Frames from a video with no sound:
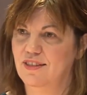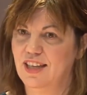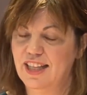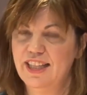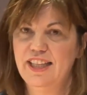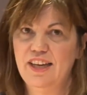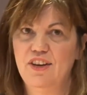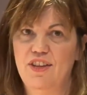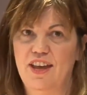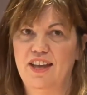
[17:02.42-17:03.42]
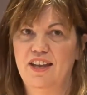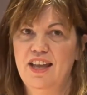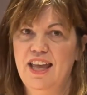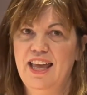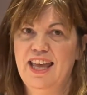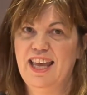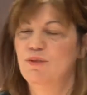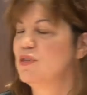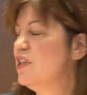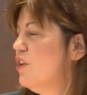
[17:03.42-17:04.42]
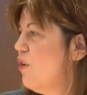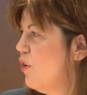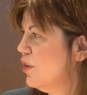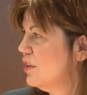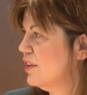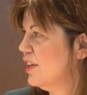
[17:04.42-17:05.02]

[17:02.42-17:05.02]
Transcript: clear that it was long,